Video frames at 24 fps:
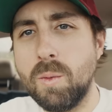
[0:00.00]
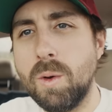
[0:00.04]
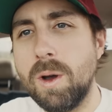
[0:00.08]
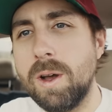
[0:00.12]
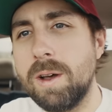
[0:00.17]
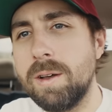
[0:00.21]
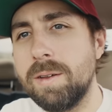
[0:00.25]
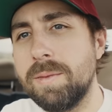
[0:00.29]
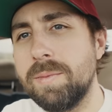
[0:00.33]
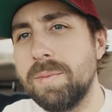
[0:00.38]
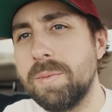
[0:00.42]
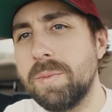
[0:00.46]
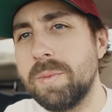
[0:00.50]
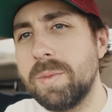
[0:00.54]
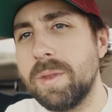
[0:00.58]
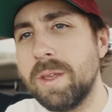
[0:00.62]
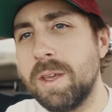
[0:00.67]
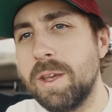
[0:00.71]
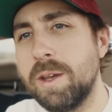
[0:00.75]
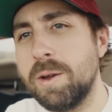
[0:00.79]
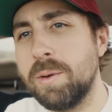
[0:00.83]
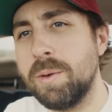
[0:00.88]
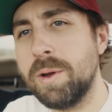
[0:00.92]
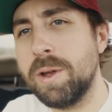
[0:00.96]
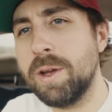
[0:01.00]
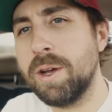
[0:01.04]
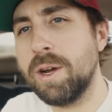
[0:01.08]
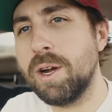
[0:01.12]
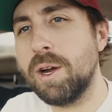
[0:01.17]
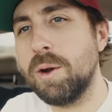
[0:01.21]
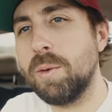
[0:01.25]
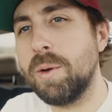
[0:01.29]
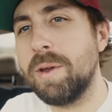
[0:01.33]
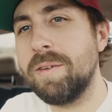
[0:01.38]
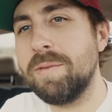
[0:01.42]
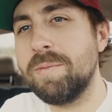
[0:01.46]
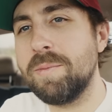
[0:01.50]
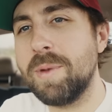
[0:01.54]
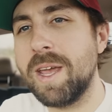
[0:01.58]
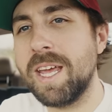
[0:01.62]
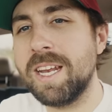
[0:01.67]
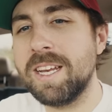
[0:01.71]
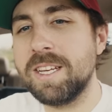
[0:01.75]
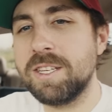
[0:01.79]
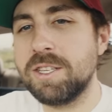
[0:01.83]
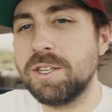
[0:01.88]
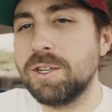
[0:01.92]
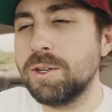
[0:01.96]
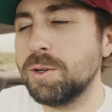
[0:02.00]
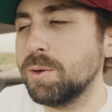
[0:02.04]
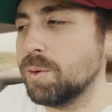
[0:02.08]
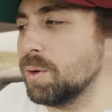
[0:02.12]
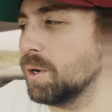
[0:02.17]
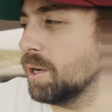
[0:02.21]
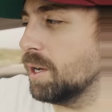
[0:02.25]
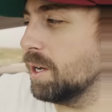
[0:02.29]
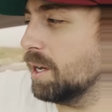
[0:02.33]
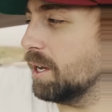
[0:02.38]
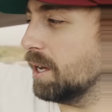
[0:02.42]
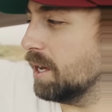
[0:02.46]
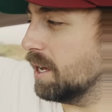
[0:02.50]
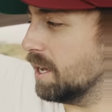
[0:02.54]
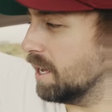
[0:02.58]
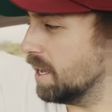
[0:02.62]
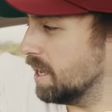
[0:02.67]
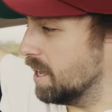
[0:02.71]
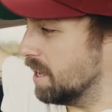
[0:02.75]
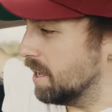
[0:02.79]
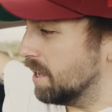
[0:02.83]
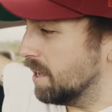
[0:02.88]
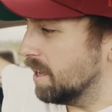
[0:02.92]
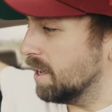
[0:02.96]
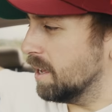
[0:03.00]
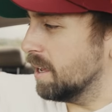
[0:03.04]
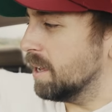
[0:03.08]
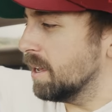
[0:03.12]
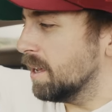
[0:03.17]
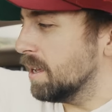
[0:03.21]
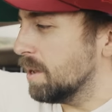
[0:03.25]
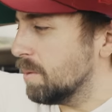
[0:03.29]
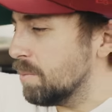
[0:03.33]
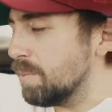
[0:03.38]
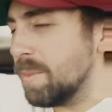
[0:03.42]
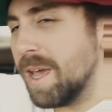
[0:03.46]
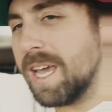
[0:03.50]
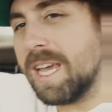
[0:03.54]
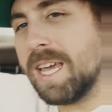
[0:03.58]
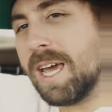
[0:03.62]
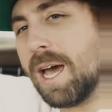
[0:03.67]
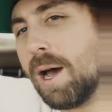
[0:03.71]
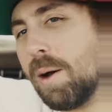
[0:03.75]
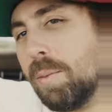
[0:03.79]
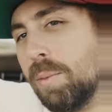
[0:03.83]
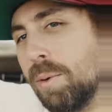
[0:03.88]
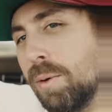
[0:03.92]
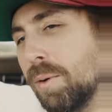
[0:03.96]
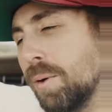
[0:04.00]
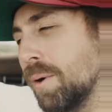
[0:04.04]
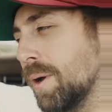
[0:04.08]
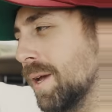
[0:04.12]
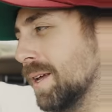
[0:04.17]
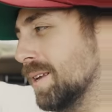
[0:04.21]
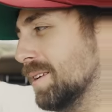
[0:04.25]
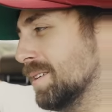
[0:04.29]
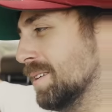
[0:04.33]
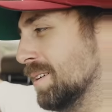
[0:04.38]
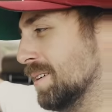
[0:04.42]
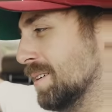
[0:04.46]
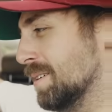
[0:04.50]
Well, here we are. We've made it to uh, out Point.